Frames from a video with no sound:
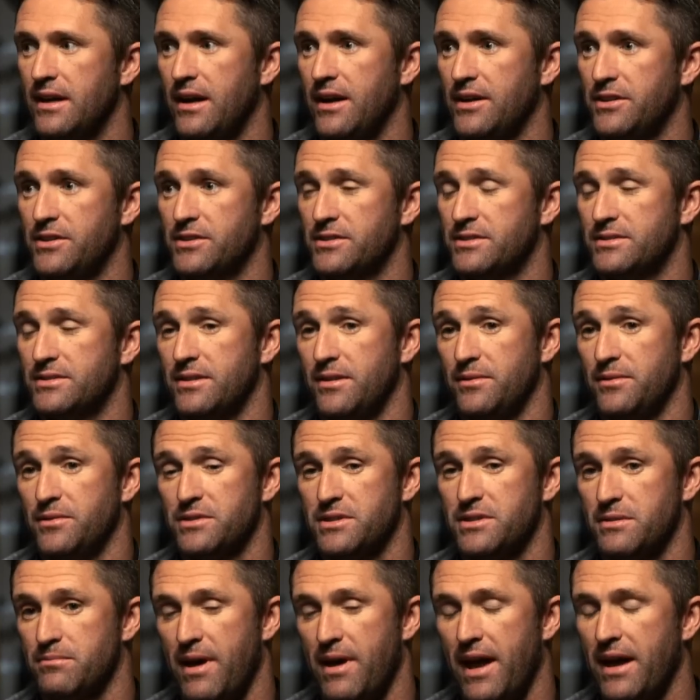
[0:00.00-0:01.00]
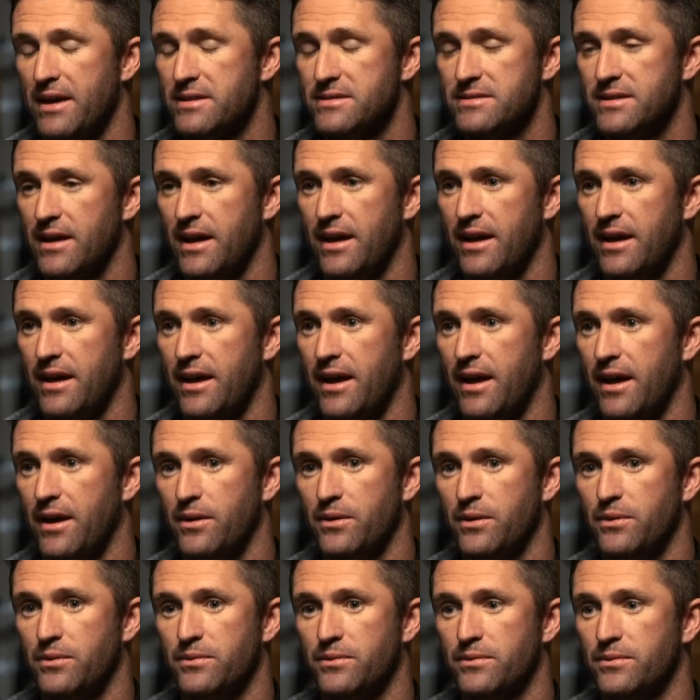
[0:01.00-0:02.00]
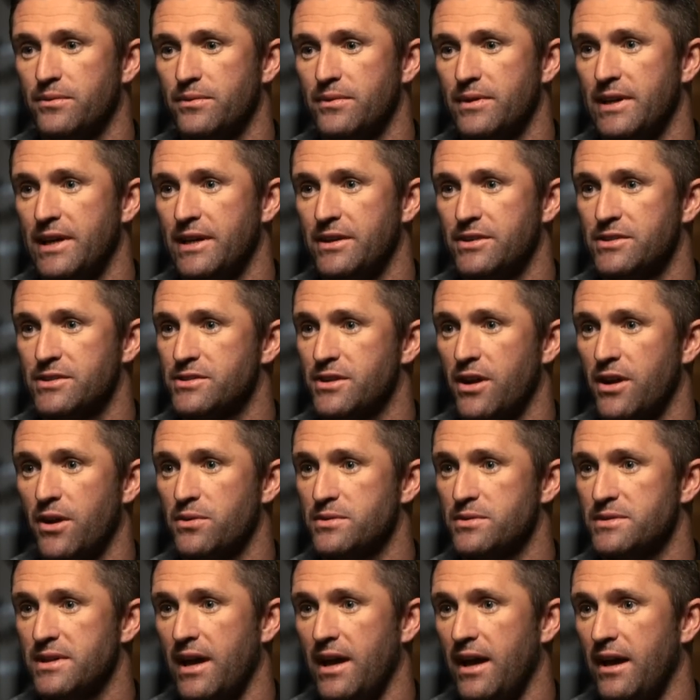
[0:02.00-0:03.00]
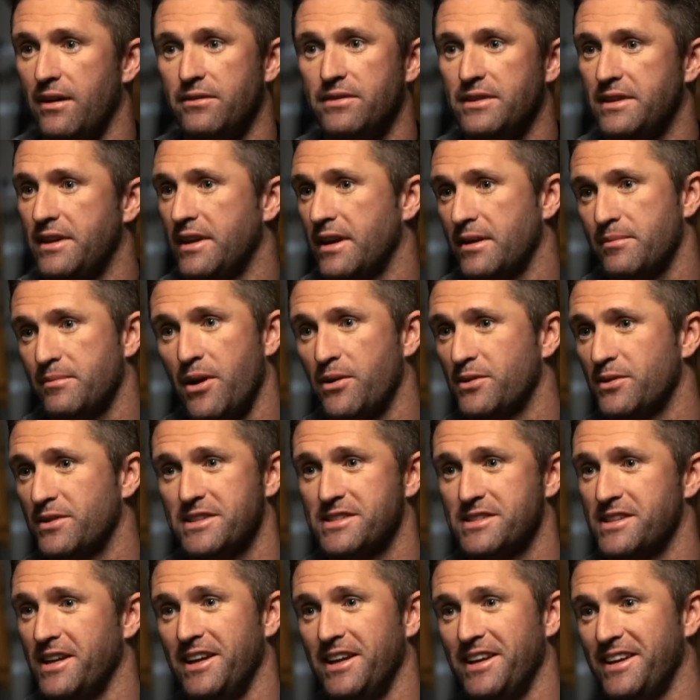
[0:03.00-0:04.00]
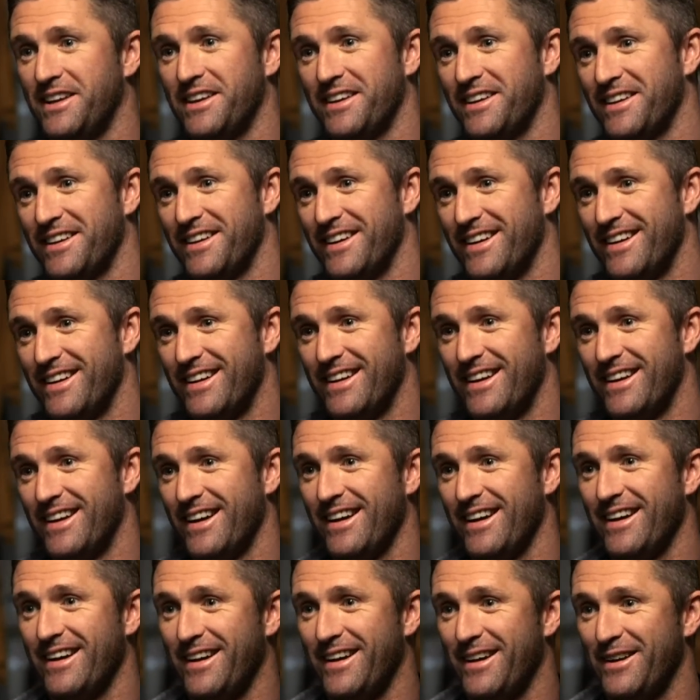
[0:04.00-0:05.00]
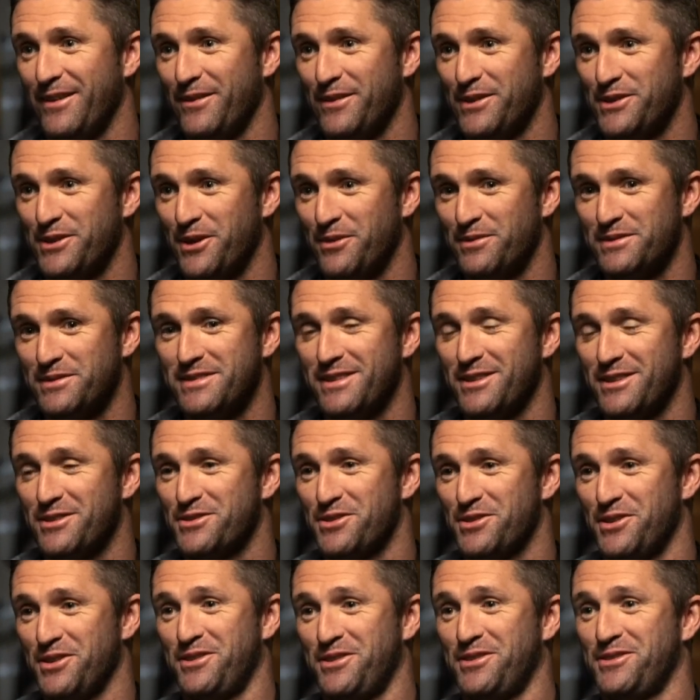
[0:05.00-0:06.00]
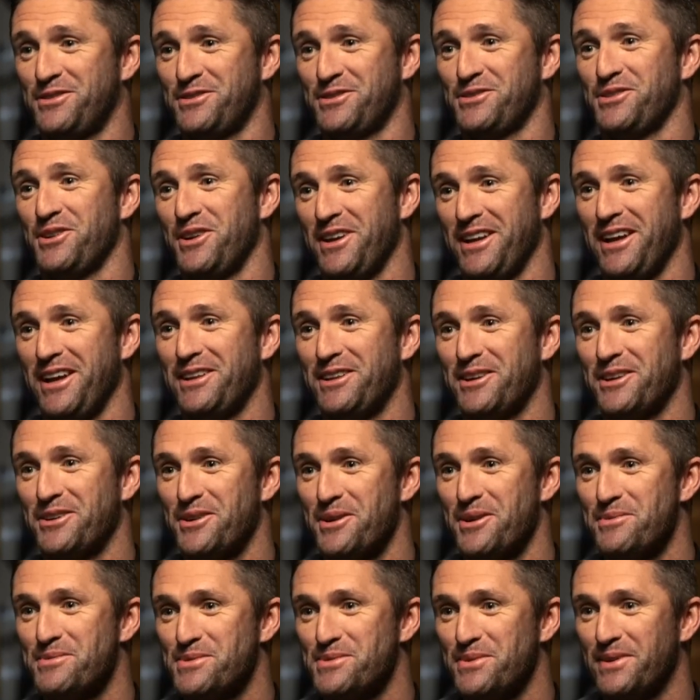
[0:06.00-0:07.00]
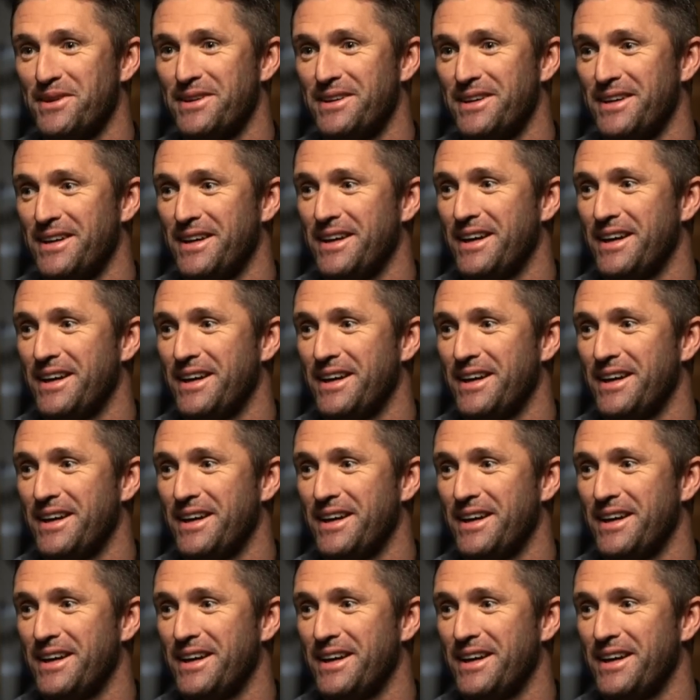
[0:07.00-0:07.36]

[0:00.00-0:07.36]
I'm just amazed at how he just knows everything about this league, which I'm still trying to get to grips with.